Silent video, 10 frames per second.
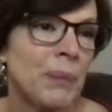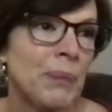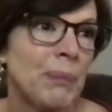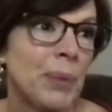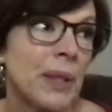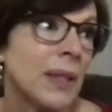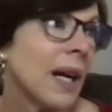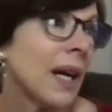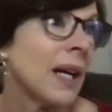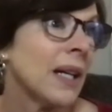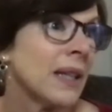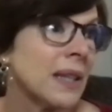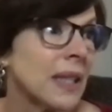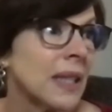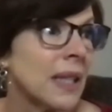But yeah, I
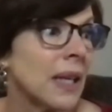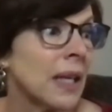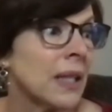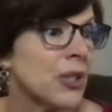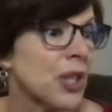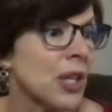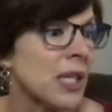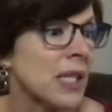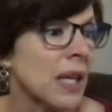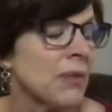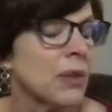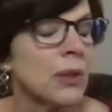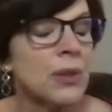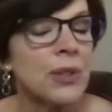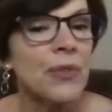think I've
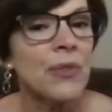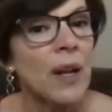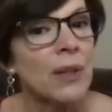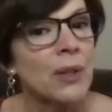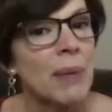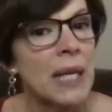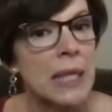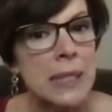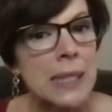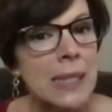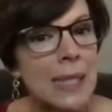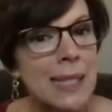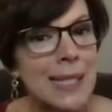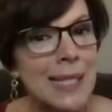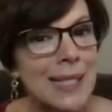learned to follow my instincts